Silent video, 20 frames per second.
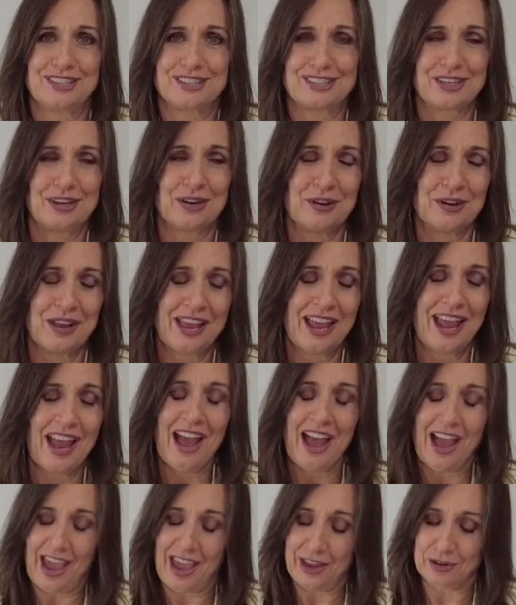So
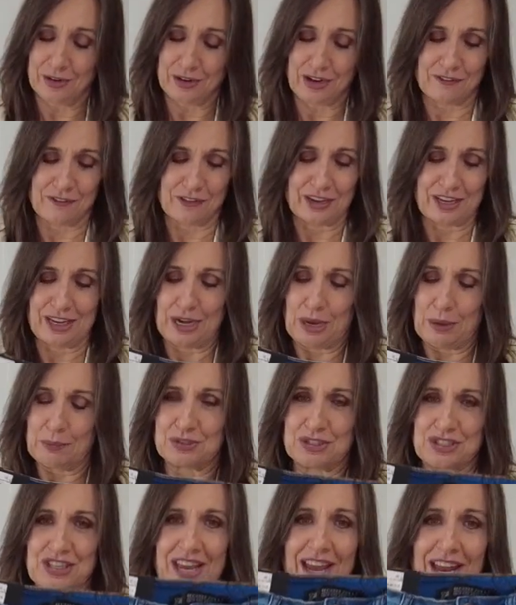I don't ever get
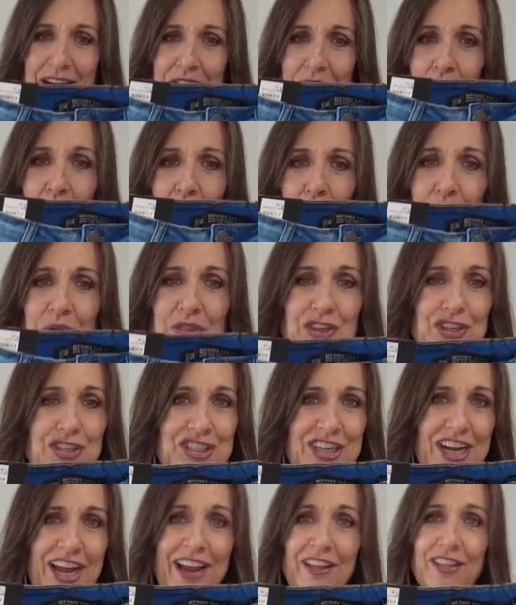upset with the
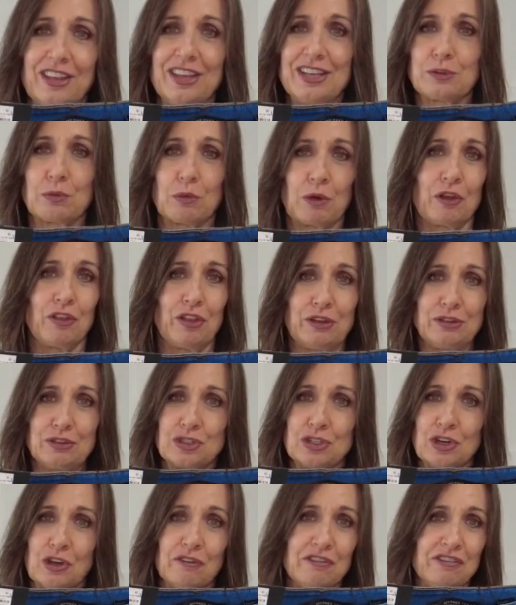stylist when
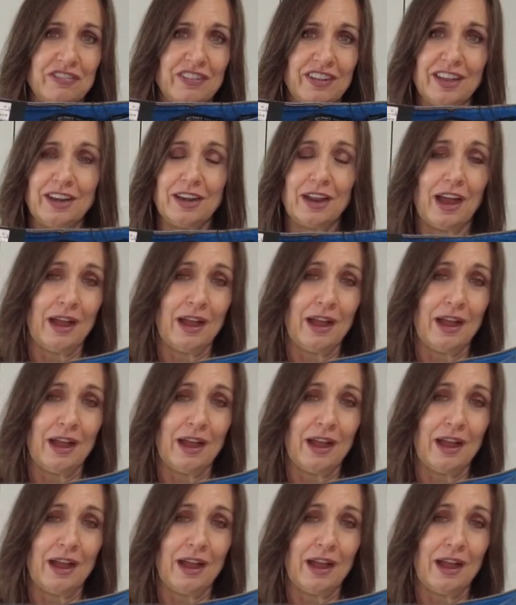clothes don't fit.